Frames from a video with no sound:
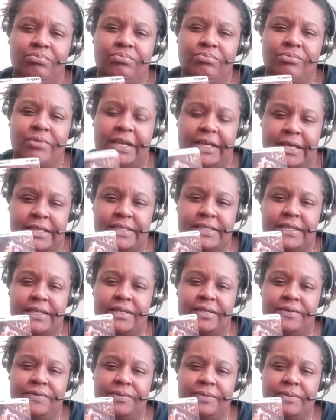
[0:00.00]
Like I
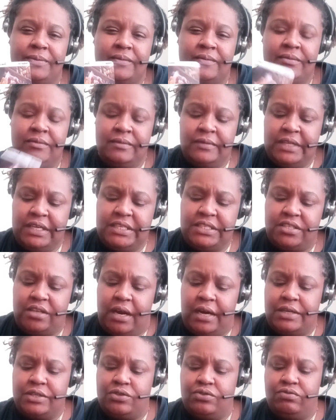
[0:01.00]
said, he
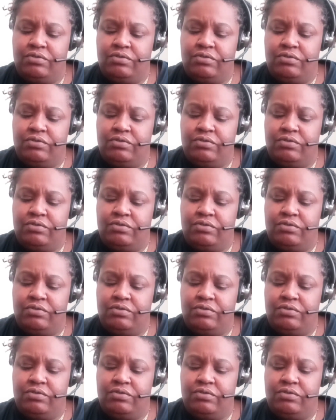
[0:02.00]
started to